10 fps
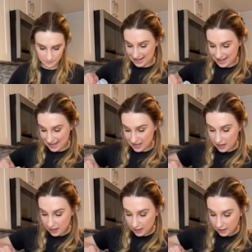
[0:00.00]

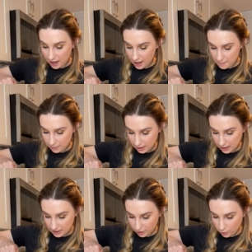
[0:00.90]
a cup and
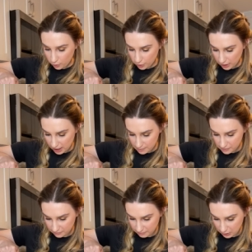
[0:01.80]
a quarter cup of
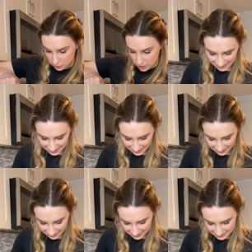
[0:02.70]
milk, a
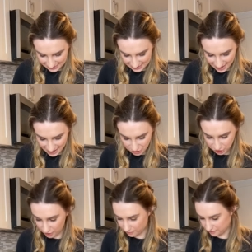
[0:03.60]
dash
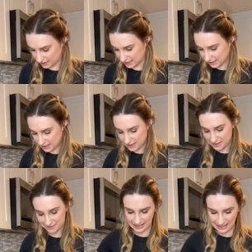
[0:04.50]
of vanilla,
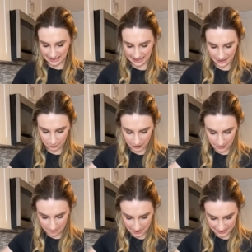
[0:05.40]
and again, we're gonna
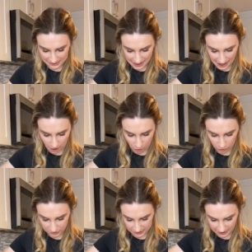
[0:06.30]
mix that all
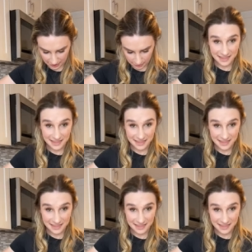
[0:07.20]
together.